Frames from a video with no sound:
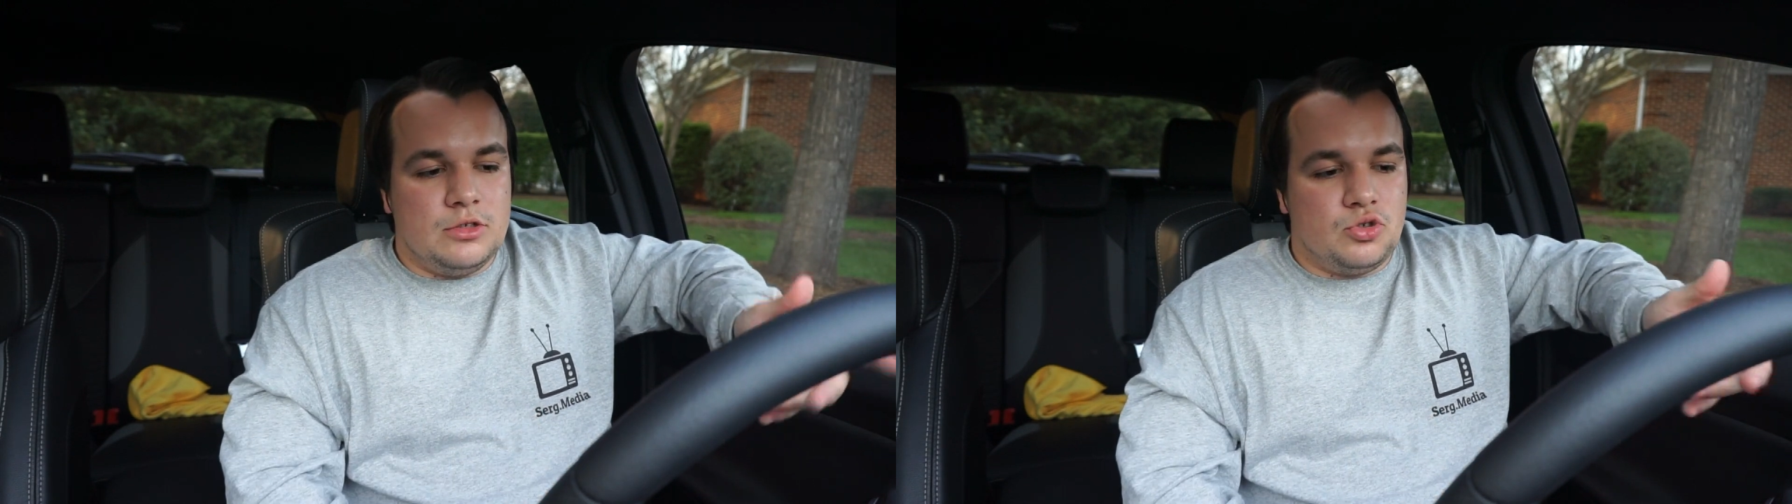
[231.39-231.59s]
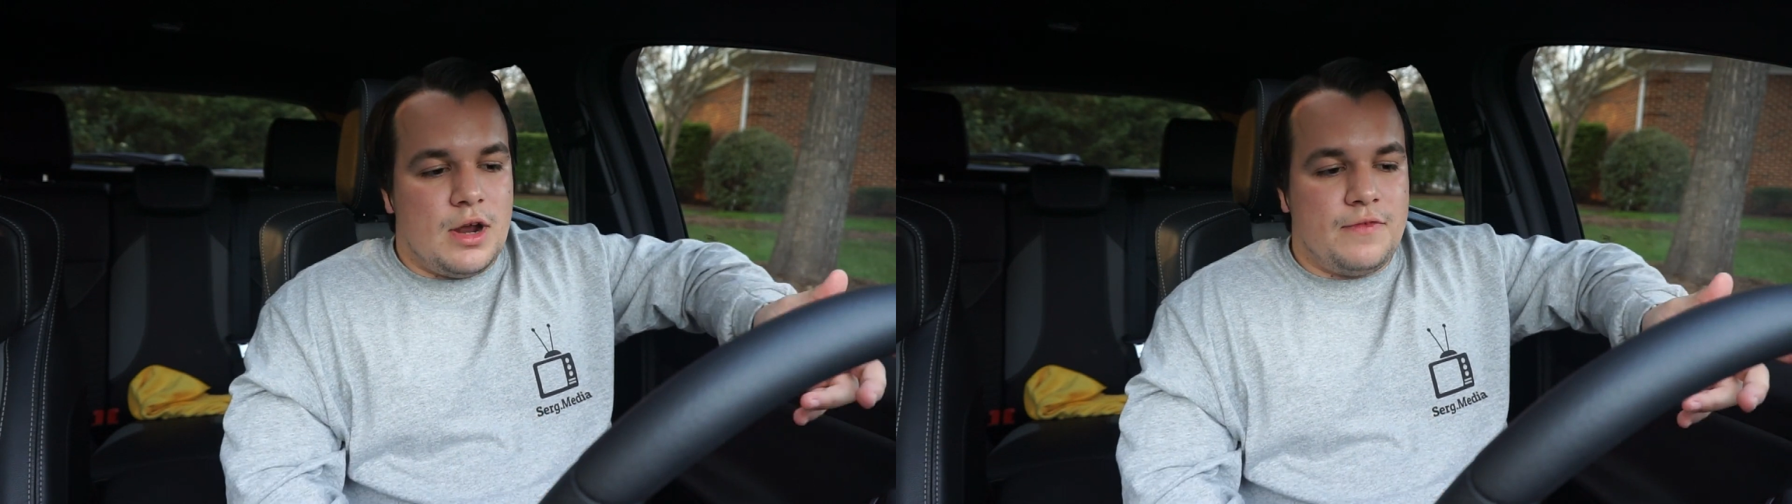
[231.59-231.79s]

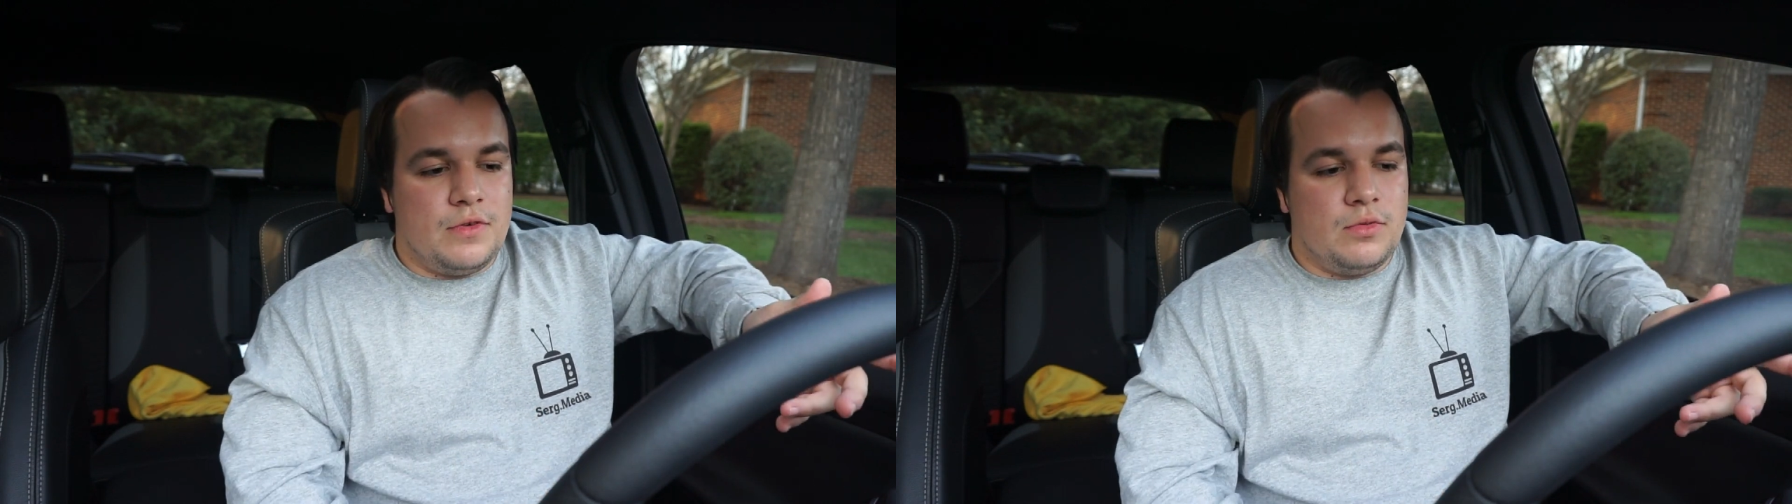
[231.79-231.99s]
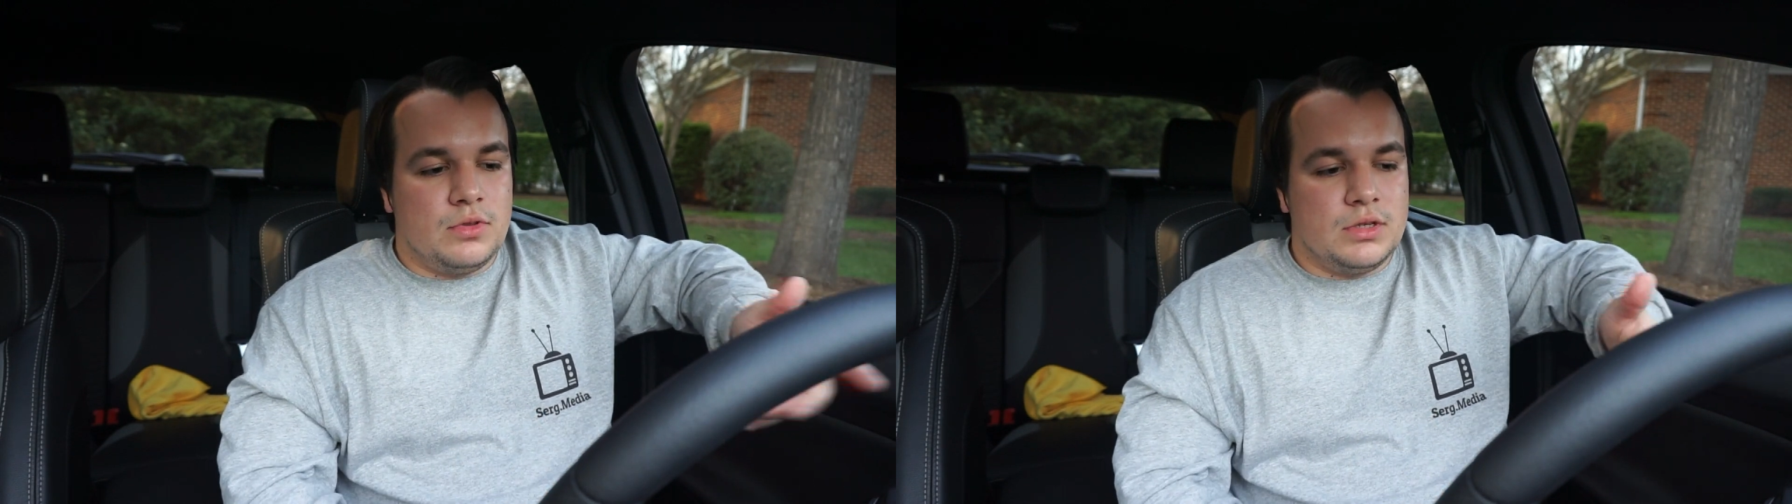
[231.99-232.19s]
in
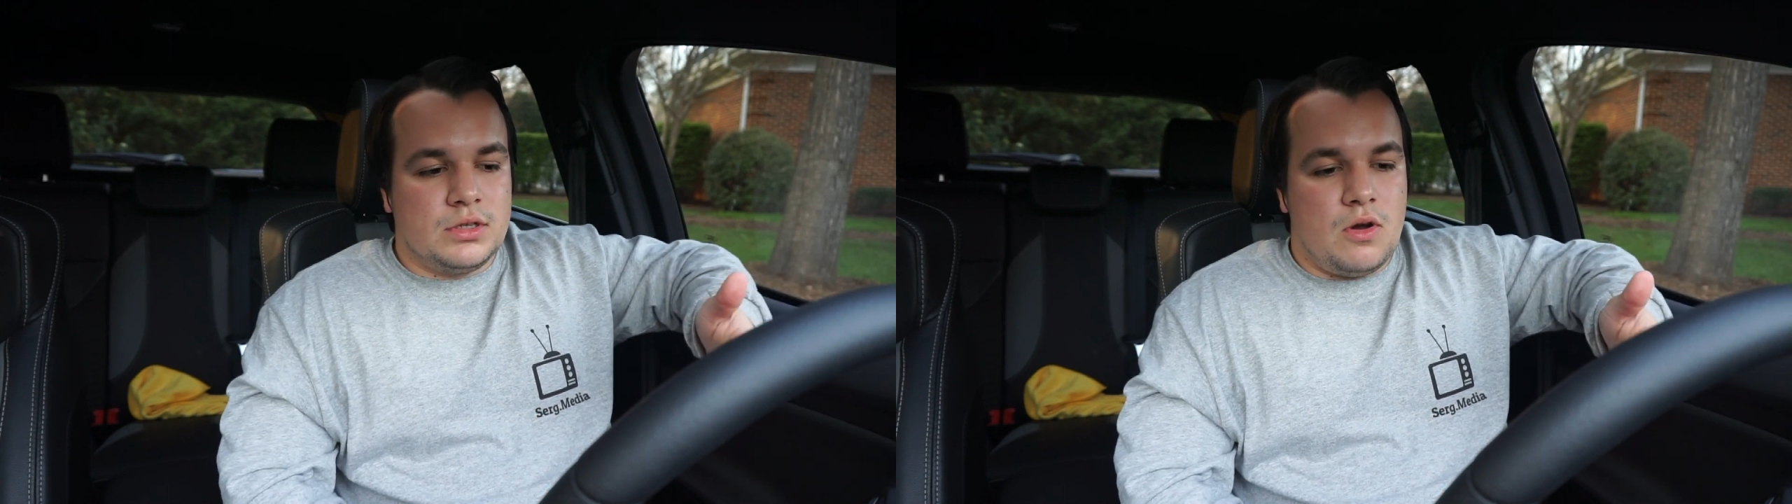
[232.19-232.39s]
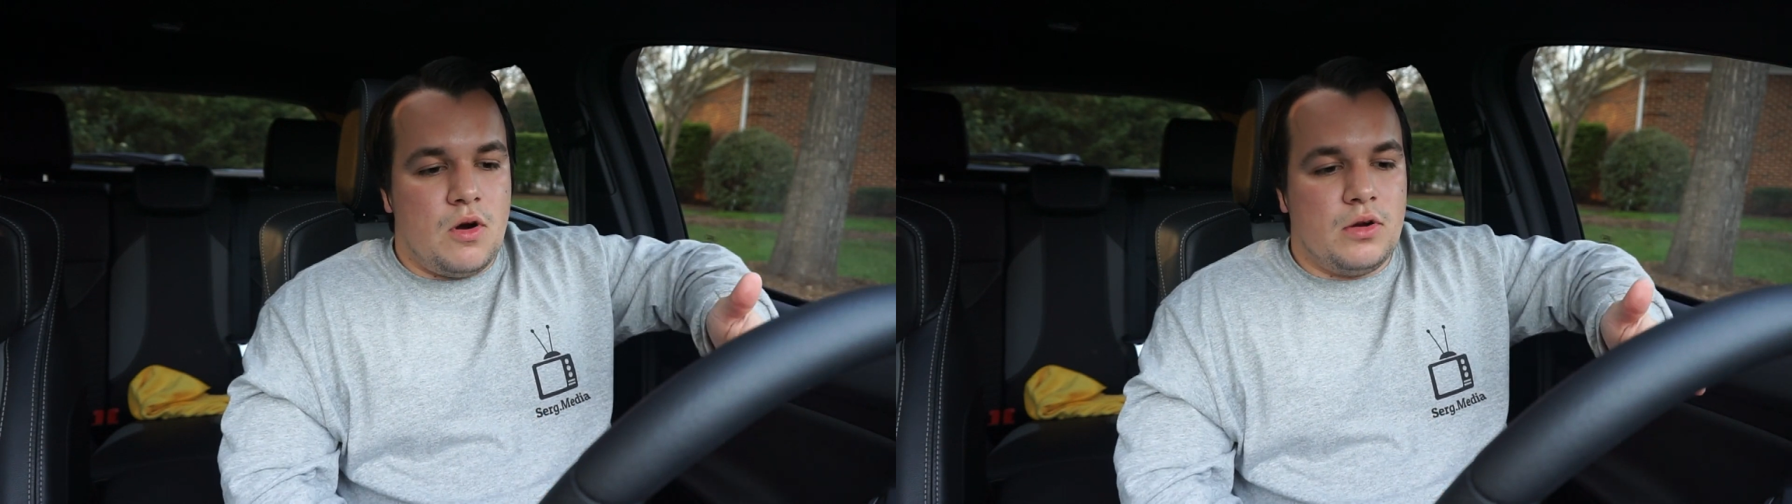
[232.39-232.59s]
traffic with
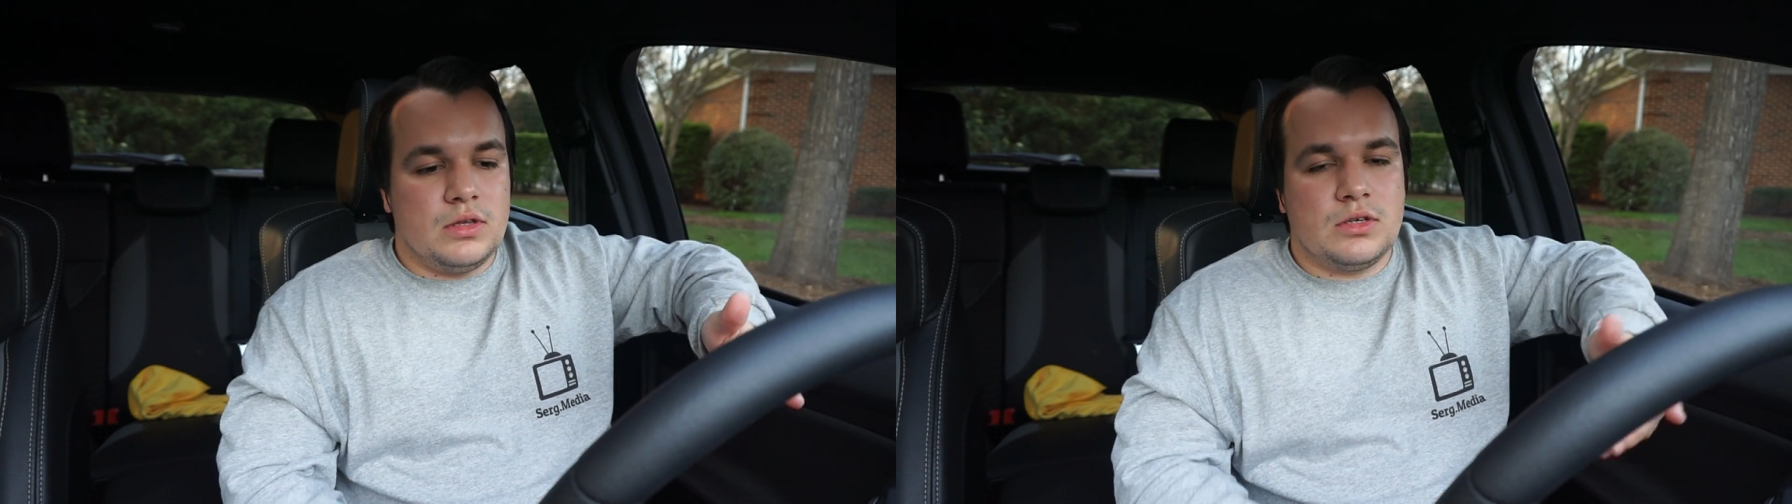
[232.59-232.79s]
this car.